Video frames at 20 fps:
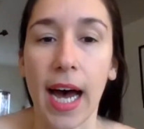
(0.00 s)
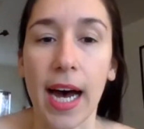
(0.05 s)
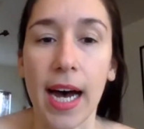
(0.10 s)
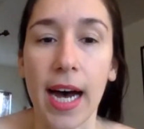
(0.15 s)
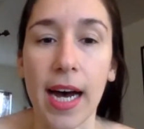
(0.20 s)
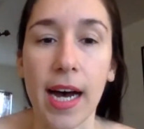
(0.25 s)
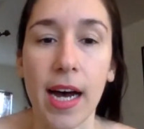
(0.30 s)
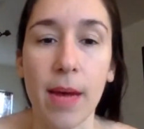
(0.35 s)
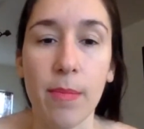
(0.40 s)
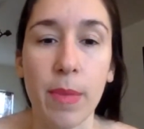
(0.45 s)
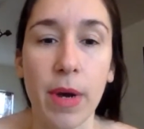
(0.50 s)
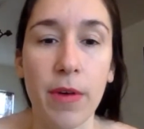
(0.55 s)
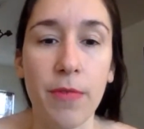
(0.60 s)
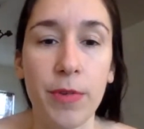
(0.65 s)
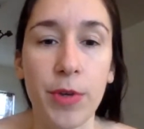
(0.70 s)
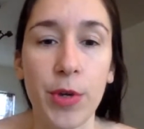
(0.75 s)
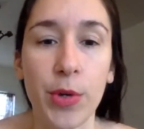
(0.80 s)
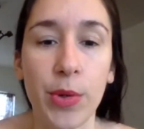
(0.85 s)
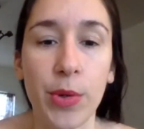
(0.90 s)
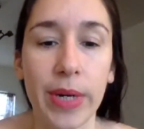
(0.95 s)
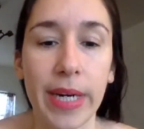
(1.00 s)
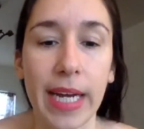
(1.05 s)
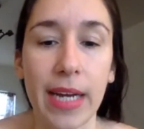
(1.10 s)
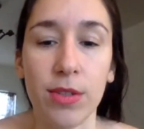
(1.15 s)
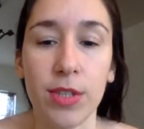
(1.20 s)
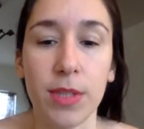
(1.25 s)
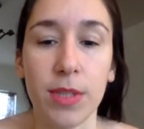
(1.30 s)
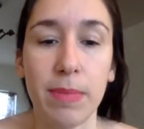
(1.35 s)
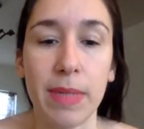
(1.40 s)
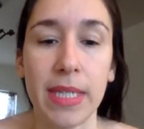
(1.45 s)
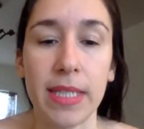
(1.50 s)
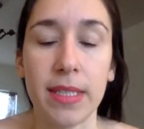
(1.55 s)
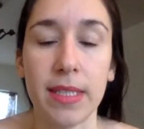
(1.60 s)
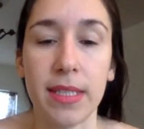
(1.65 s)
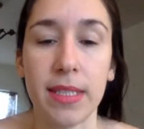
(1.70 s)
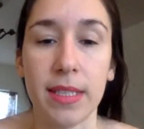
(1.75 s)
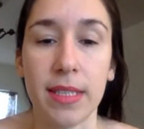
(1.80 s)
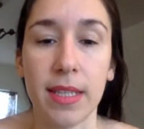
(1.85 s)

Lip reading: A few announcements.